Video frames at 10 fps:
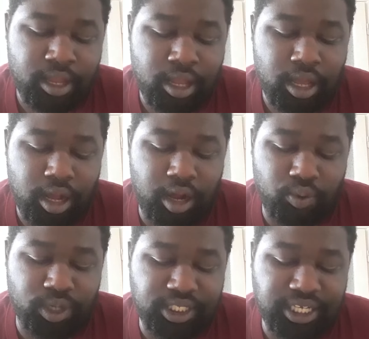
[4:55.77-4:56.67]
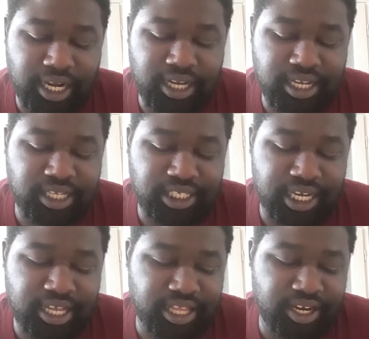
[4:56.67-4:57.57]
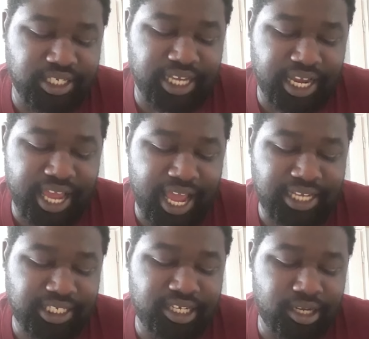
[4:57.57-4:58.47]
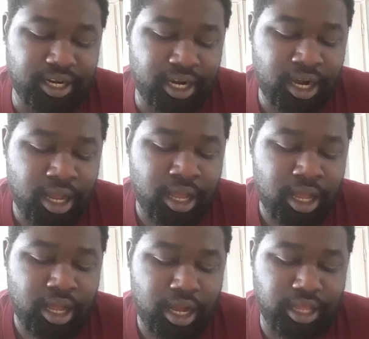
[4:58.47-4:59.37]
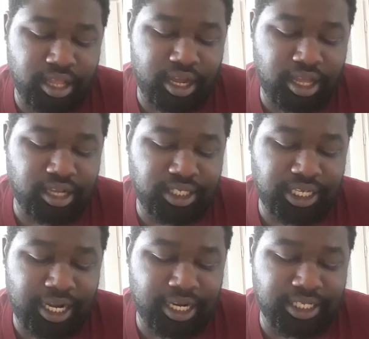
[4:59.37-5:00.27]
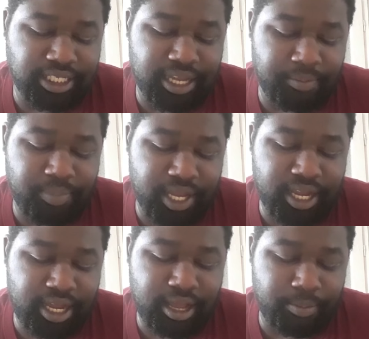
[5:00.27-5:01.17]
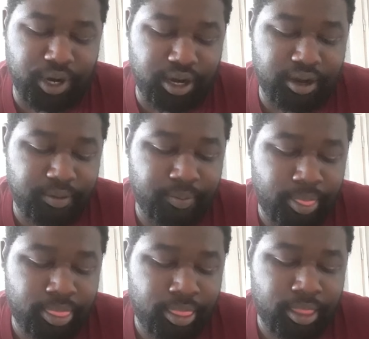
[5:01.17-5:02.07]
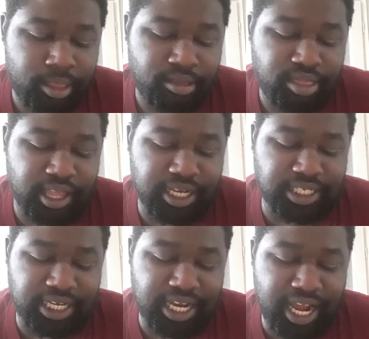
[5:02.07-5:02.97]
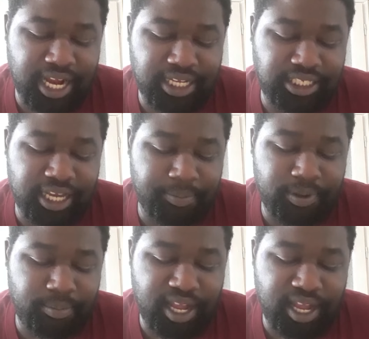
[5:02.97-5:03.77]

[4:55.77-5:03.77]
On one side of the sink, there is a gas cooker. On the other side is a big cupboard. There is a dining table by the